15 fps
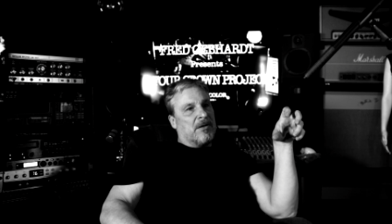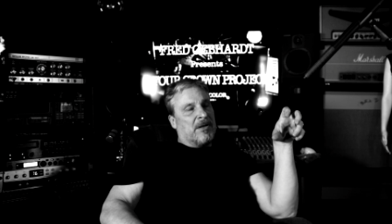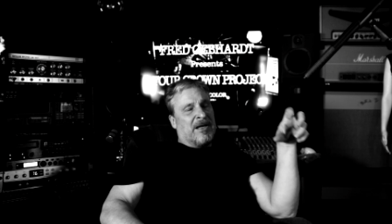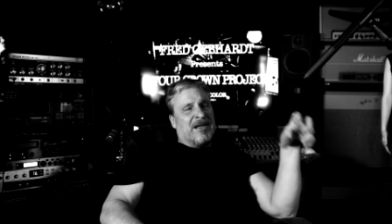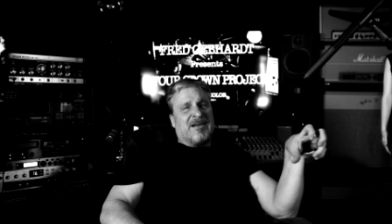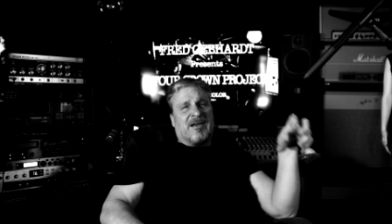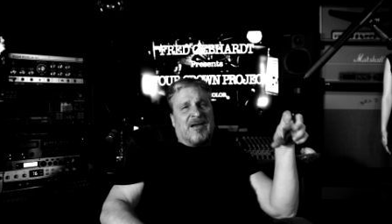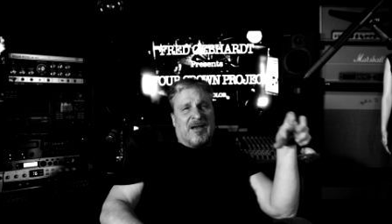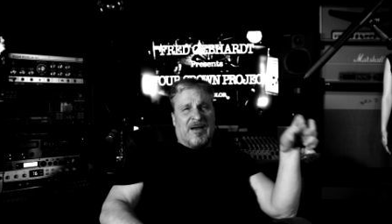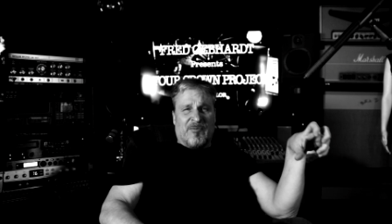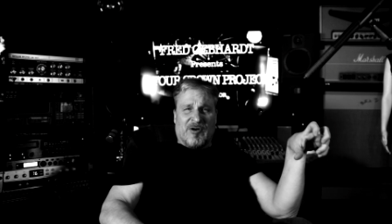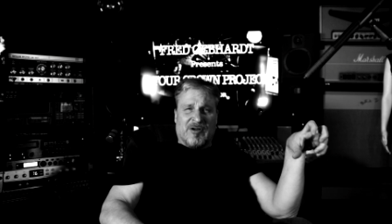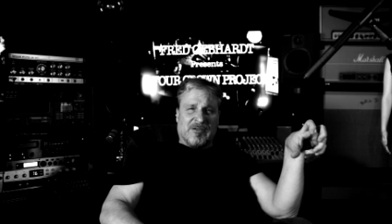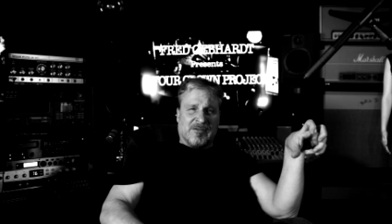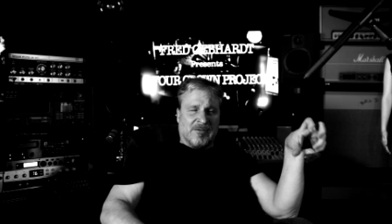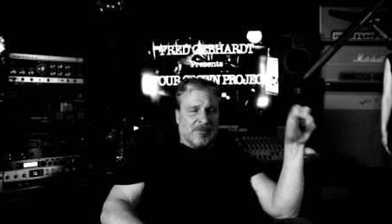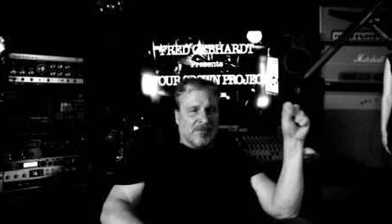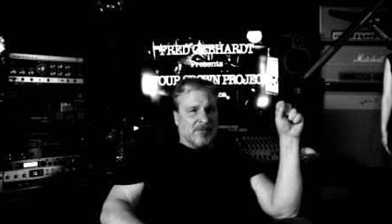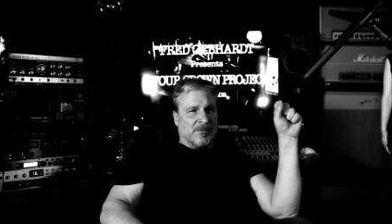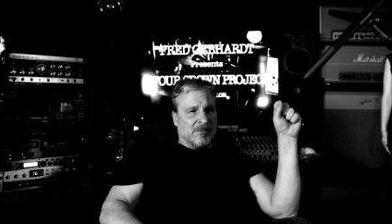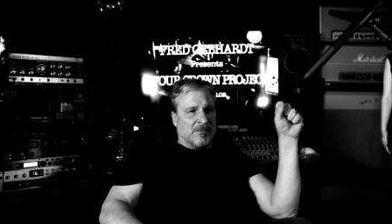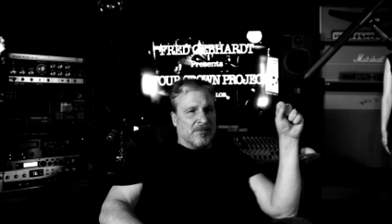in camera.
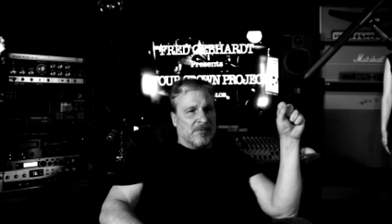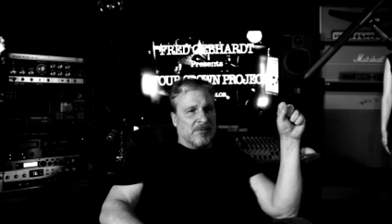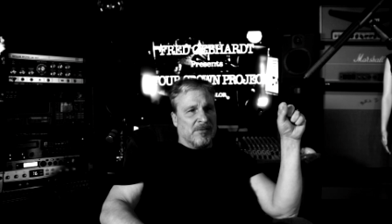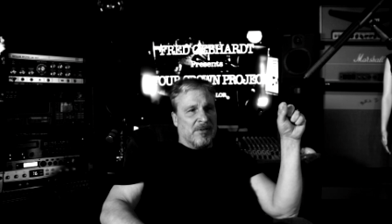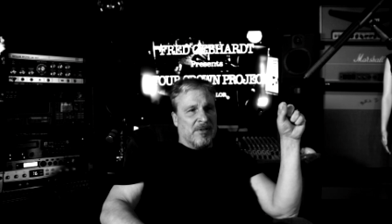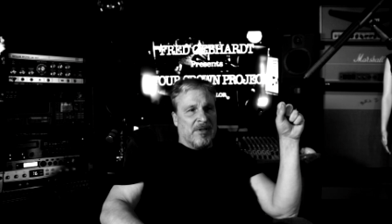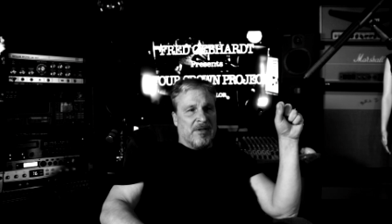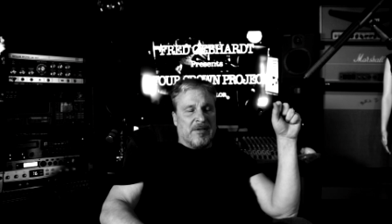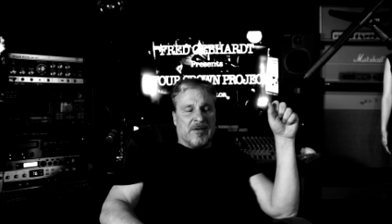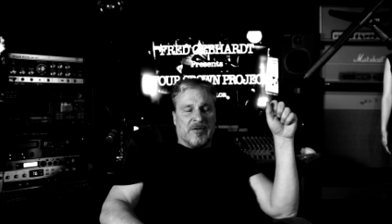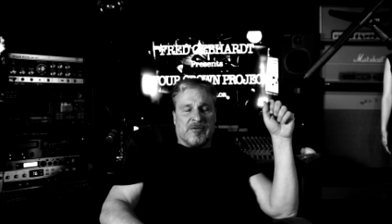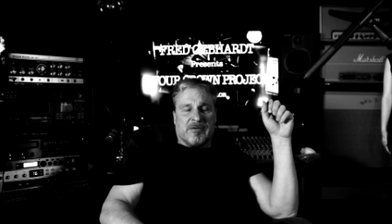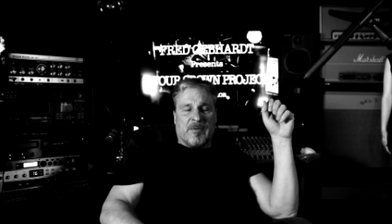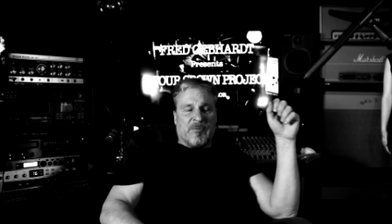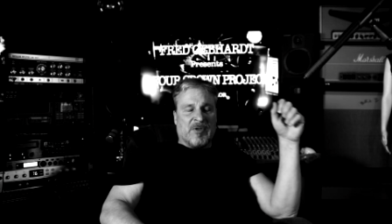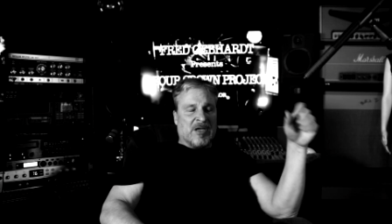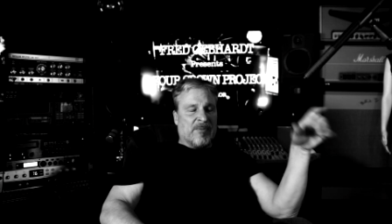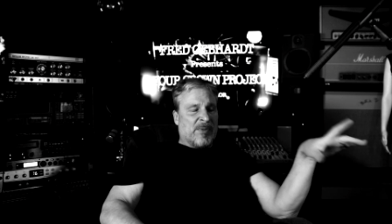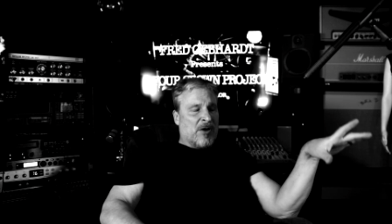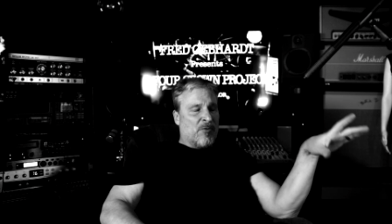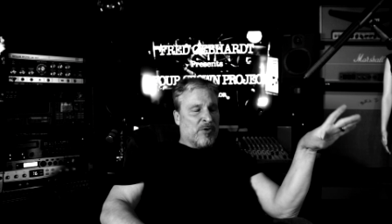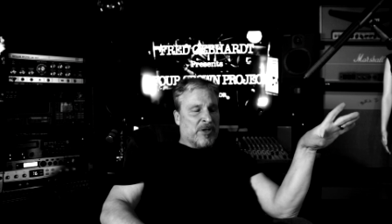There's something
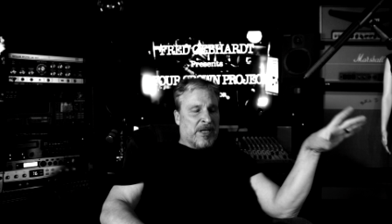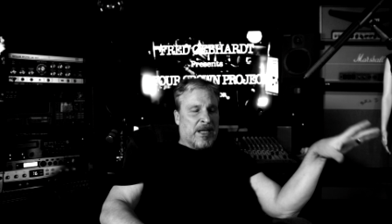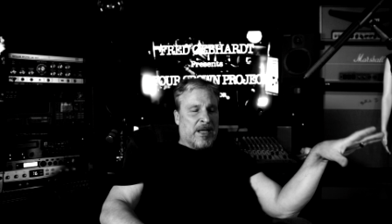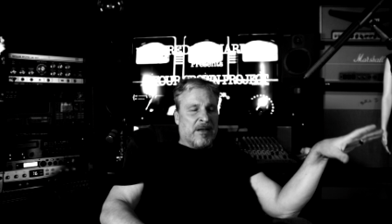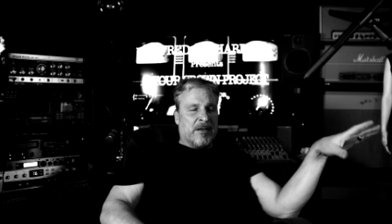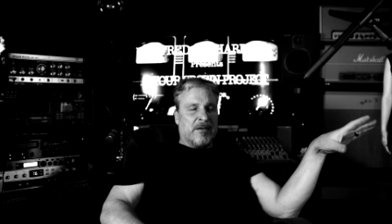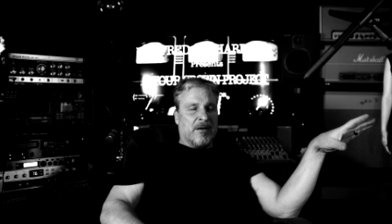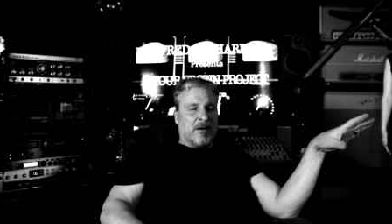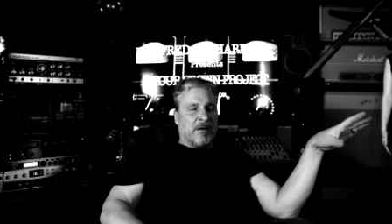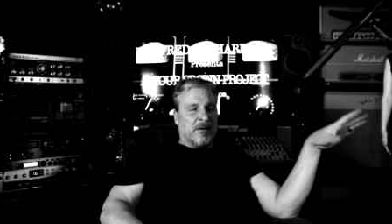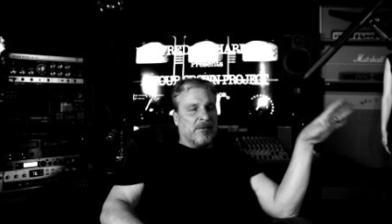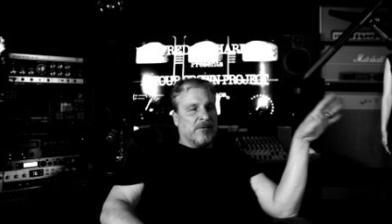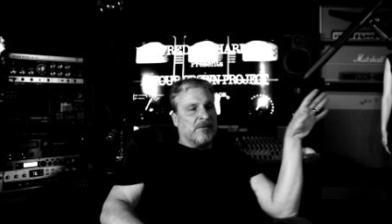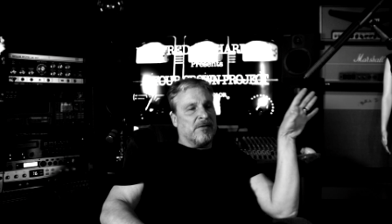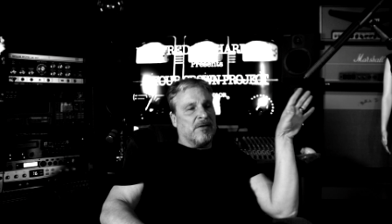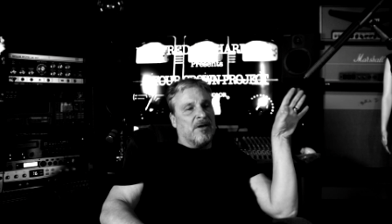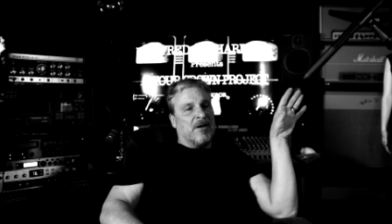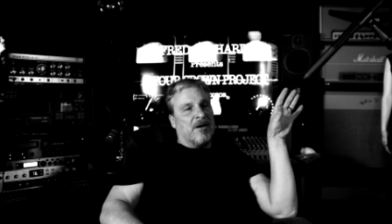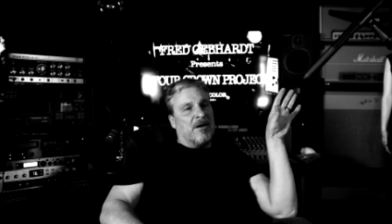about what Canon does.